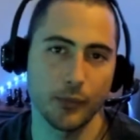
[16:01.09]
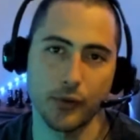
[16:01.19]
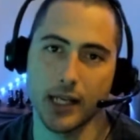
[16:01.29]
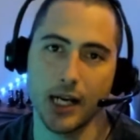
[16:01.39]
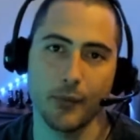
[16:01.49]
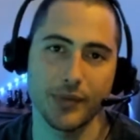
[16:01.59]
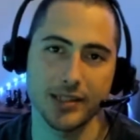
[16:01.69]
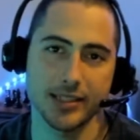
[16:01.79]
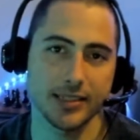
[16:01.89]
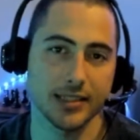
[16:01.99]
bringing out
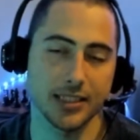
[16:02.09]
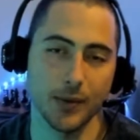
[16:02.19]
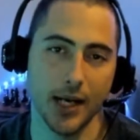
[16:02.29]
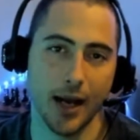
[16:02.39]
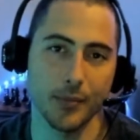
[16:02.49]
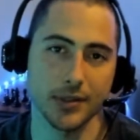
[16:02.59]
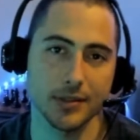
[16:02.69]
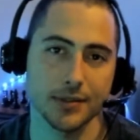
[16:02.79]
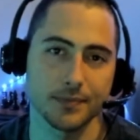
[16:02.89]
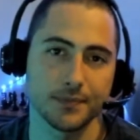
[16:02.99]
pieces and see what
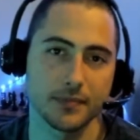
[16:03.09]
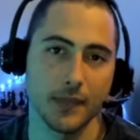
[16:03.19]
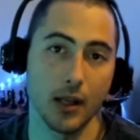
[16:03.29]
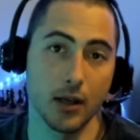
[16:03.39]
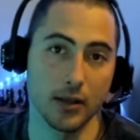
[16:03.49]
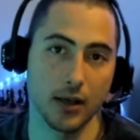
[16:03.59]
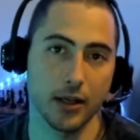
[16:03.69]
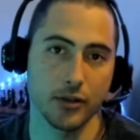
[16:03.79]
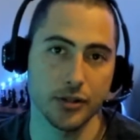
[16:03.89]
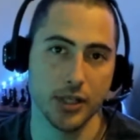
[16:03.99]
happens. Good luck
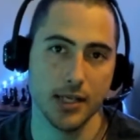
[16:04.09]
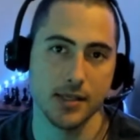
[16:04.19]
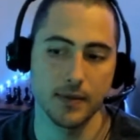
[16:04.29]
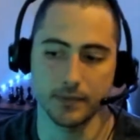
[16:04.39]
in your chess.